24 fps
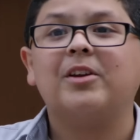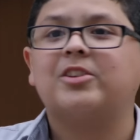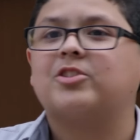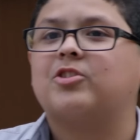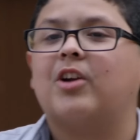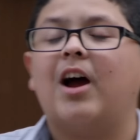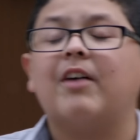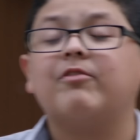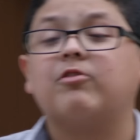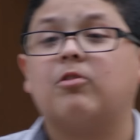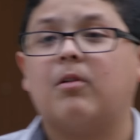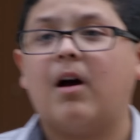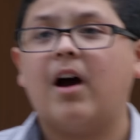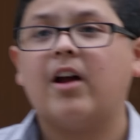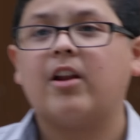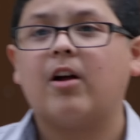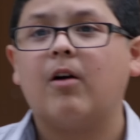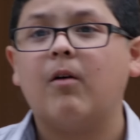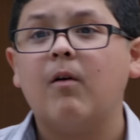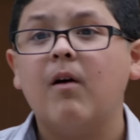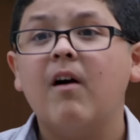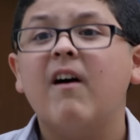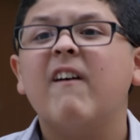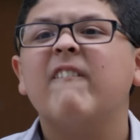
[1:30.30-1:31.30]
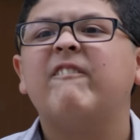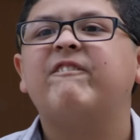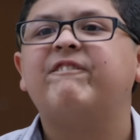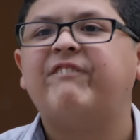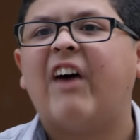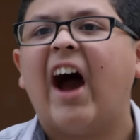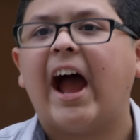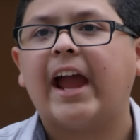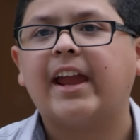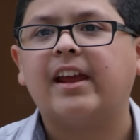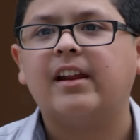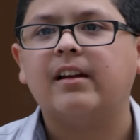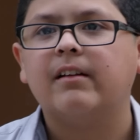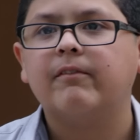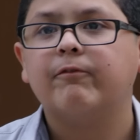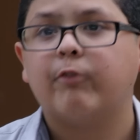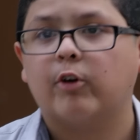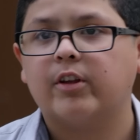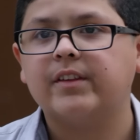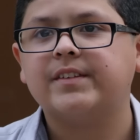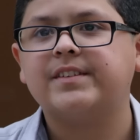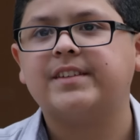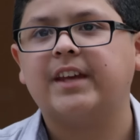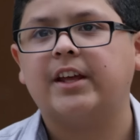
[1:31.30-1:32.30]
Mister Alvarado. Fight for
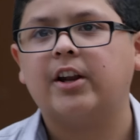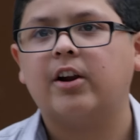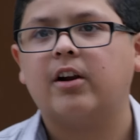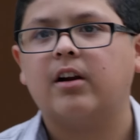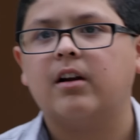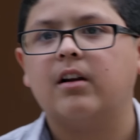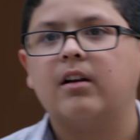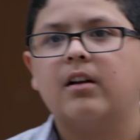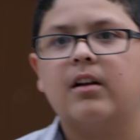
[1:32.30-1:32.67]
the center.